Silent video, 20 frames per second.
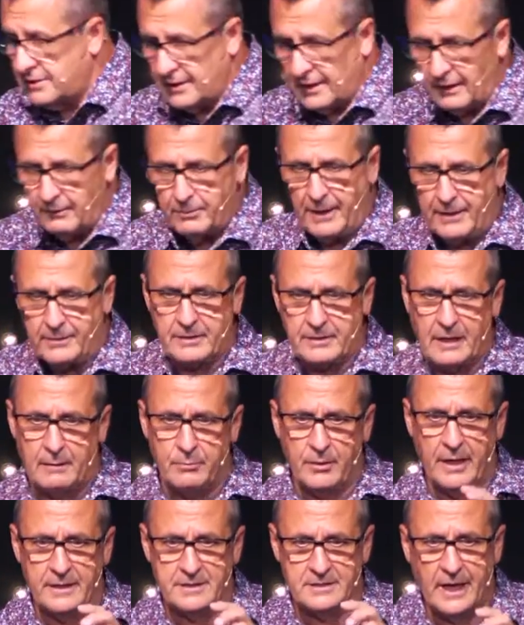about Kimber
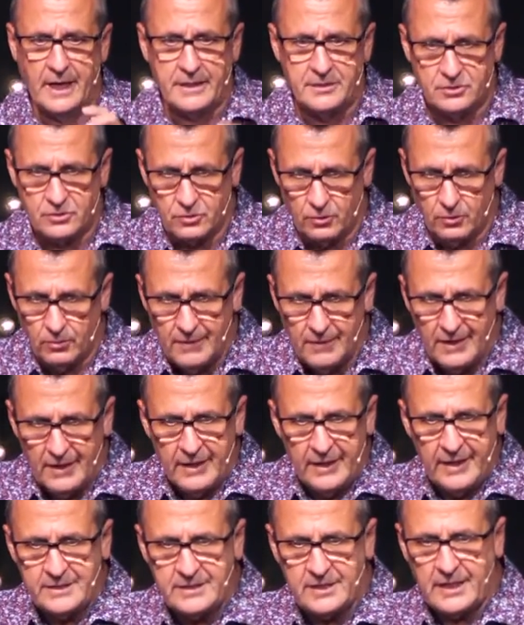Heights High School.
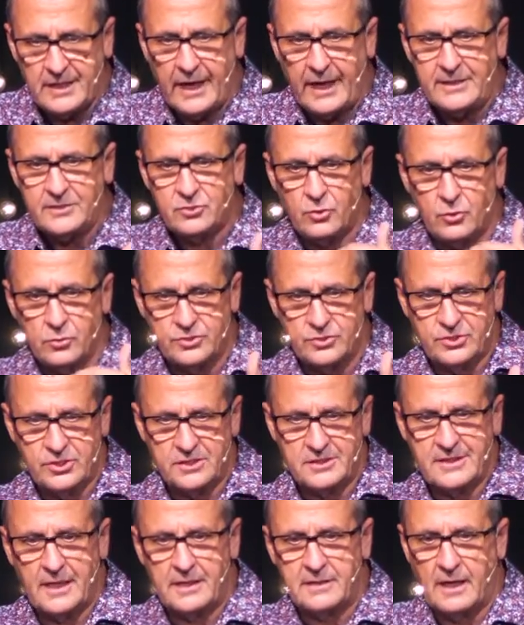He said, high school is just
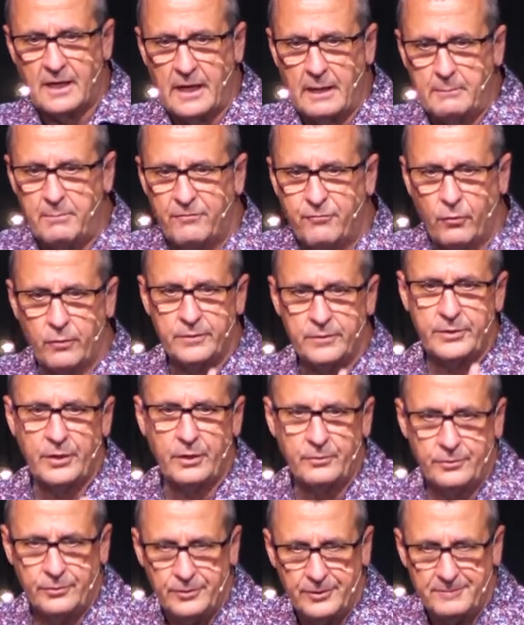that time before
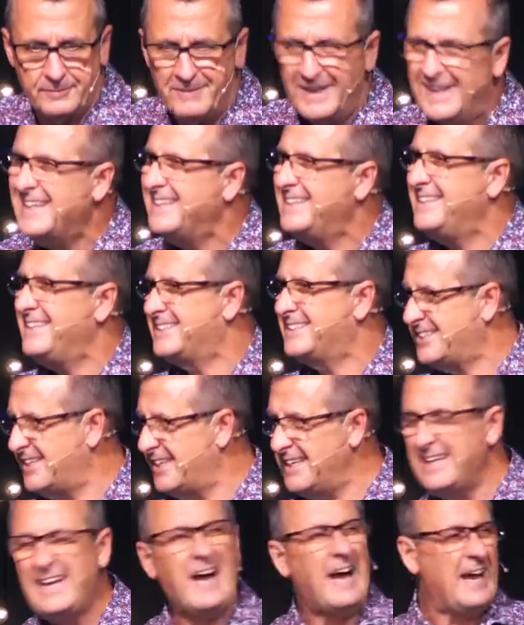adulthood. You
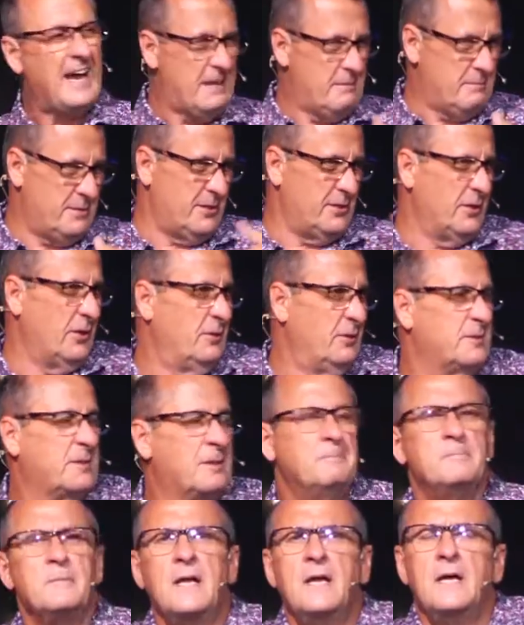see, I am an adult.
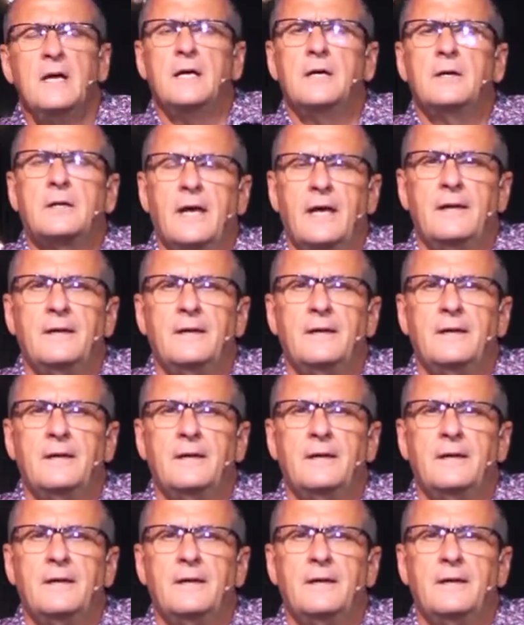Okay.